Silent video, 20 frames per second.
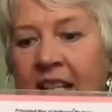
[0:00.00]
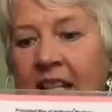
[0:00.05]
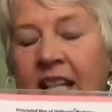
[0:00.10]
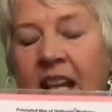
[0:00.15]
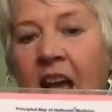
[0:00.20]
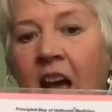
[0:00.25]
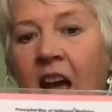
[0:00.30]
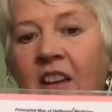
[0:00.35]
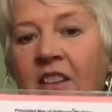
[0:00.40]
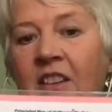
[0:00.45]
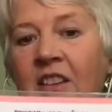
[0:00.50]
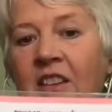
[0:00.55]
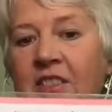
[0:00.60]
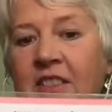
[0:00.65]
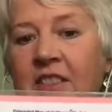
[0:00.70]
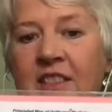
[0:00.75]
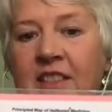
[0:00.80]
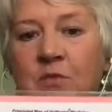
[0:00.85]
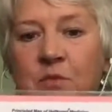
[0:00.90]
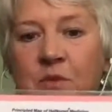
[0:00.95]
in health,
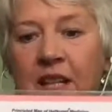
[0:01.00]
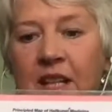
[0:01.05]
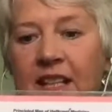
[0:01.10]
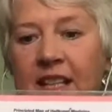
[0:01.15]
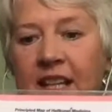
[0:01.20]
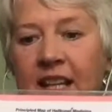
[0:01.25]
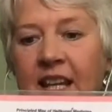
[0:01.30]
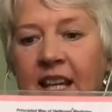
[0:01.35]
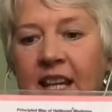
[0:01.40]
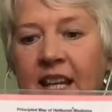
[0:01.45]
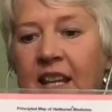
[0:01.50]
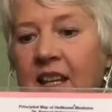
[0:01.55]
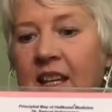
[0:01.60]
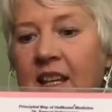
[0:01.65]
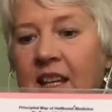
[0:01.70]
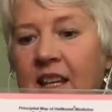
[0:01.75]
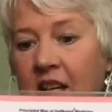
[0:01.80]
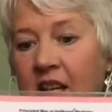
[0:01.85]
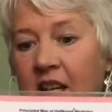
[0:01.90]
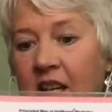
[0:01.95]
that's really
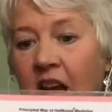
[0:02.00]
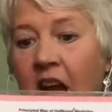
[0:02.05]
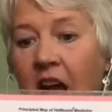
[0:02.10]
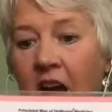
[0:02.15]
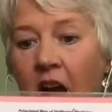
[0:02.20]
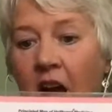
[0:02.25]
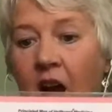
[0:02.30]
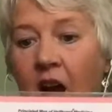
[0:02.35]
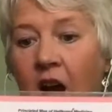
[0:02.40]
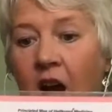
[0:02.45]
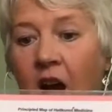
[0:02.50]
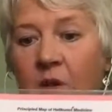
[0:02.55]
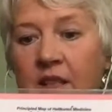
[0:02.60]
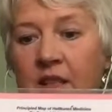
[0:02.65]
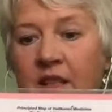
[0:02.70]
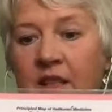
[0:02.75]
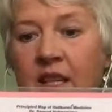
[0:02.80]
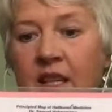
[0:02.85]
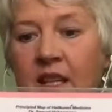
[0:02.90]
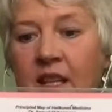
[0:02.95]
how
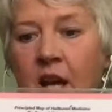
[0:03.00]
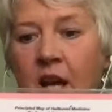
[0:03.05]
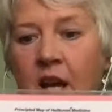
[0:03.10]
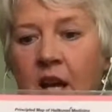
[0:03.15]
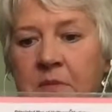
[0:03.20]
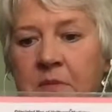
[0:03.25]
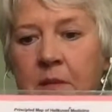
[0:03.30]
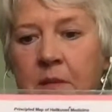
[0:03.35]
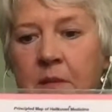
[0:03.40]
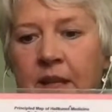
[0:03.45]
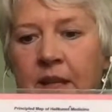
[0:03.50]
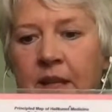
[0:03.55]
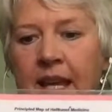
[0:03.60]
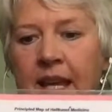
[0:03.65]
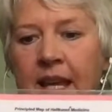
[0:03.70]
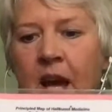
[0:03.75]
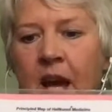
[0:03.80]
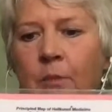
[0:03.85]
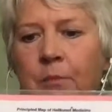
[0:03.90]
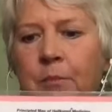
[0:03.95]
it comes to play
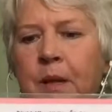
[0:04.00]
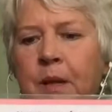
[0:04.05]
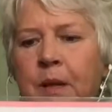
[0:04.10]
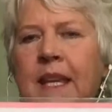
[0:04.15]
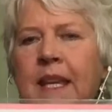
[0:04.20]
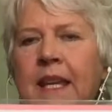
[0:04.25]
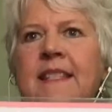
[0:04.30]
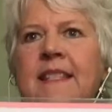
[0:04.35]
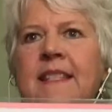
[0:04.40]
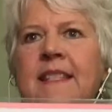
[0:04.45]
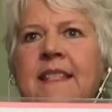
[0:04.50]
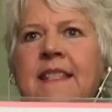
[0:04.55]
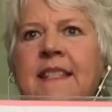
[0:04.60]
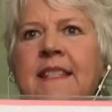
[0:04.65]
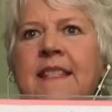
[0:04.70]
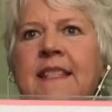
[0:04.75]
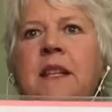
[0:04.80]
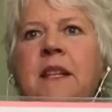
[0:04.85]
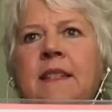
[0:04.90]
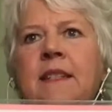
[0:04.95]
out. But yes,
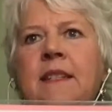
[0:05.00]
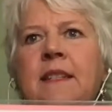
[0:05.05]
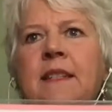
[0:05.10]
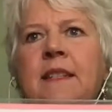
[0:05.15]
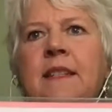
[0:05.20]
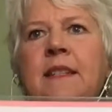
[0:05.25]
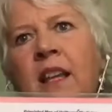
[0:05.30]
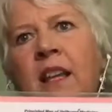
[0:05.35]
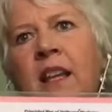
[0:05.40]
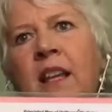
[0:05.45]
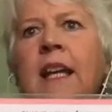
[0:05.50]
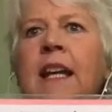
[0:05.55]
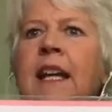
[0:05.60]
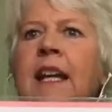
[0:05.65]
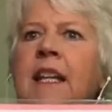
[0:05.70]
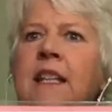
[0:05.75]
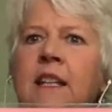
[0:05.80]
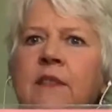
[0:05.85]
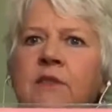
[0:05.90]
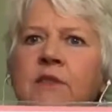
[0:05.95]
everybody says, well,
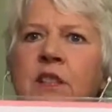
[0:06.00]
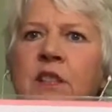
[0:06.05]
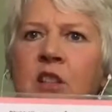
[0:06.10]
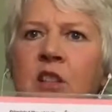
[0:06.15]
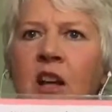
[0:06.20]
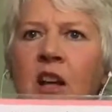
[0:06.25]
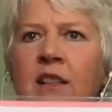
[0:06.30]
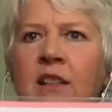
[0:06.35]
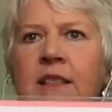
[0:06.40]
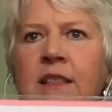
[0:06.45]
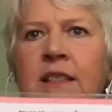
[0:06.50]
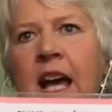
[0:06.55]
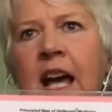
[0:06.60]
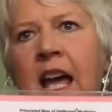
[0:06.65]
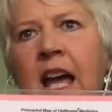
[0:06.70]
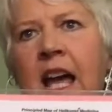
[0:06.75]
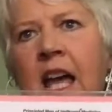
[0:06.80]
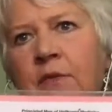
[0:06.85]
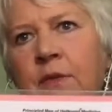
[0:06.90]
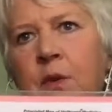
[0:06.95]
he lived a long
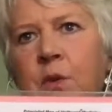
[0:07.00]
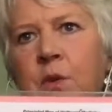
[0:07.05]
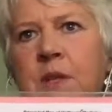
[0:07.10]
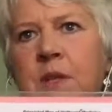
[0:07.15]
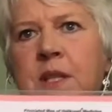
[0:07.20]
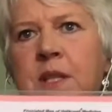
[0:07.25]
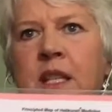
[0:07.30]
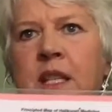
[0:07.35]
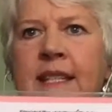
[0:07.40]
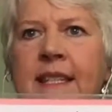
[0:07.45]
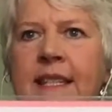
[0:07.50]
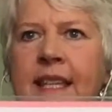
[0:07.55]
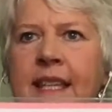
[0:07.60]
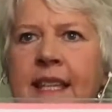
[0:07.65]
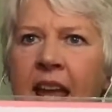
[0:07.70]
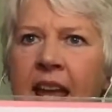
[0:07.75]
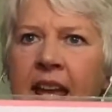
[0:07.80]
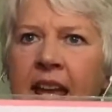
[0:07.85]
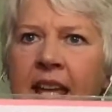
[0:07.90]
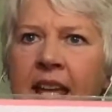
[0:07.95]
life. He was in his
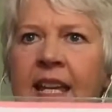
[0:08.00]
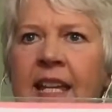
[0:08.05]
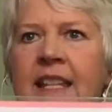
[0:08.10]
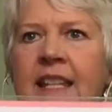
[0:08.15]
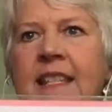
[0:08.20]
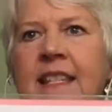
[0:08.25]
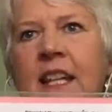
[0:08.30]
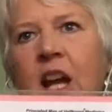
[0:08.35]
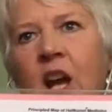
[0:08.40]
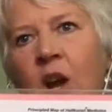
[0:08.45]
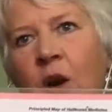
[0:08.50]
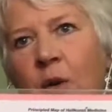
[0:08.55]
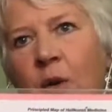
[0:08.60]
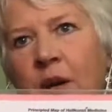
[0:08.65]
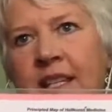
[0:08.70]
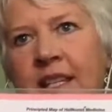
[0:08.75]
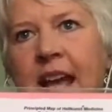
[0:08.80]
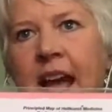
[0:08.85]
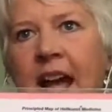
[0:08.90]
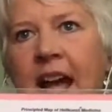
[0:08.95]
80s. And I
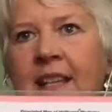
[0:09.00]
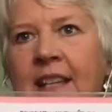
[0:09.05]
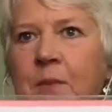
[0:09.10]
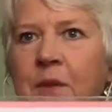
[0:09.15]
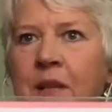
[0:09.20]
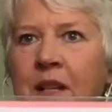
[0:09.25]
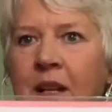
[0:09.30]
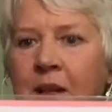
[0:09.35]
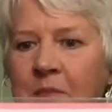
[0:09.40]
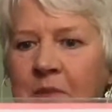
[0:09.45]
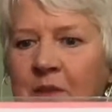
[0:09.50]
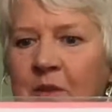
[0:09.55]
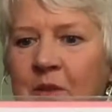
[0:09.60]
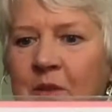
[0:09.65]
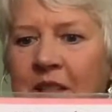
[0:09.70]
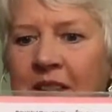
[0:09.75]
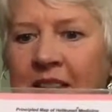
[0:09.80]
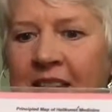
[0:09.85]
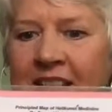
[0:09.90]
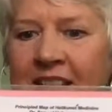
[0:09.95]
always ask when I'm
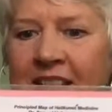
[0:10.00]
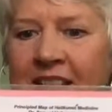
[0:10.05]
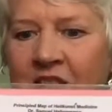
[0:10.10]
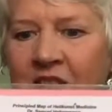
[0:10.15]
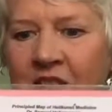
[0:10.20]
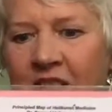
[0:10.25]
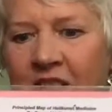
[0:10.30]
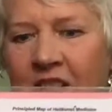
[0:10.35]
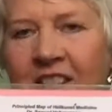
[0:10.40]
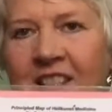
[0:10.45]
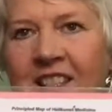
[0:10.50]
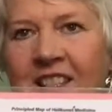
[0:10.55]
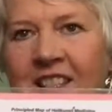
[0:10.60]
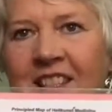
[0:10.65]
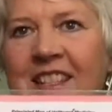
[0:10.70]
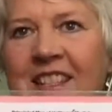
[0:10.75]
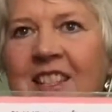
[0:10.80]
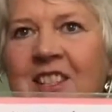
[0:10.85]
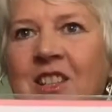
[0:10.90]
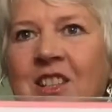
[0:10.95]
doing the initial
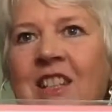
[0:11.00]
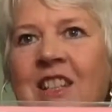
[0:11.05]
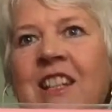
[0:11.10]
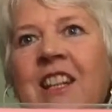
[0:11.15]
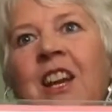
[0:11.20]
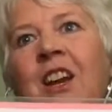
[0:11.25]
consultation,